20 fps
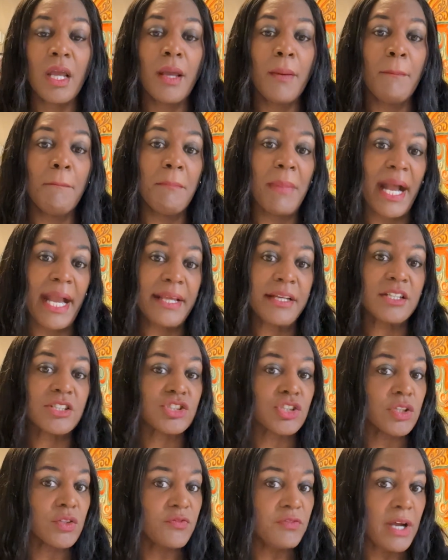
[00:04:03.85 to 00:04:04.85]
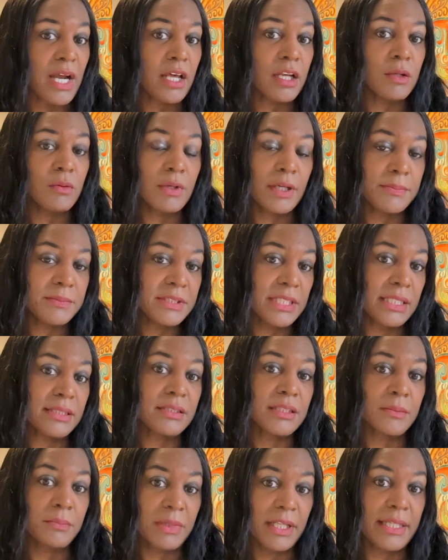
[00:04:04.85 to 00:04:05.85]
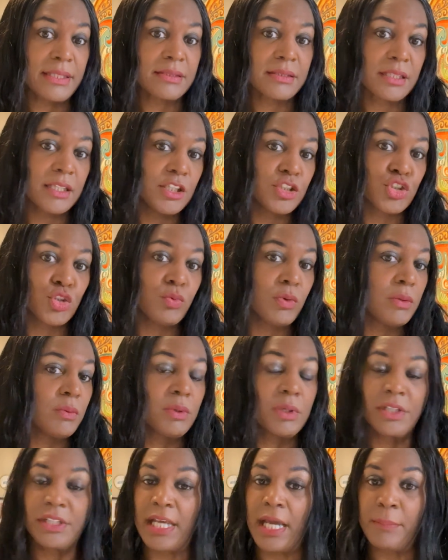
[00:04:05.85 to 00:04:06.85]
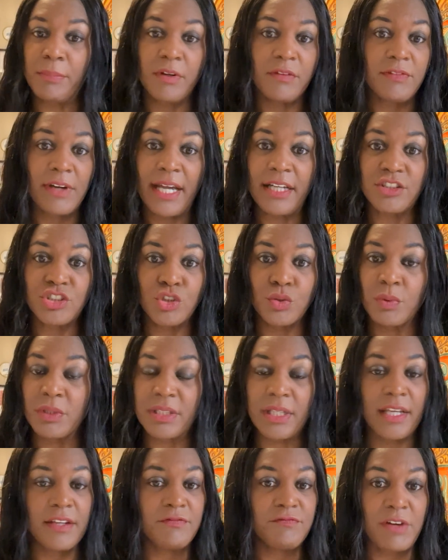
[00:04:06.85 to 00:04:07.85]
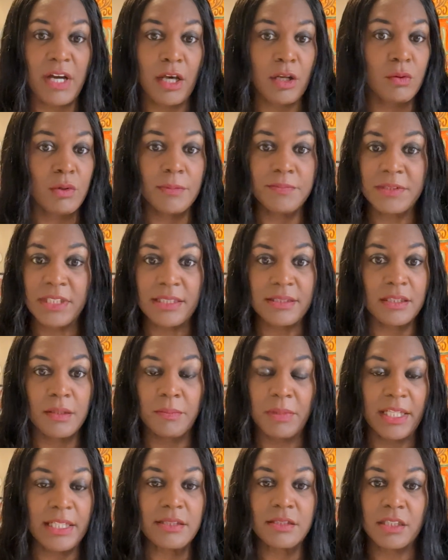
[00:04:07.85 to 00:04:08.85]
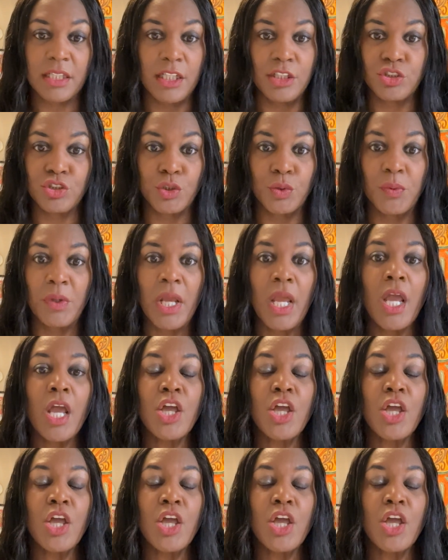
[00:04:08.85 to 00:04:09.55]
minus your follow-up testing plan schedule, we will not provide you with a follow-up testing plan schedule.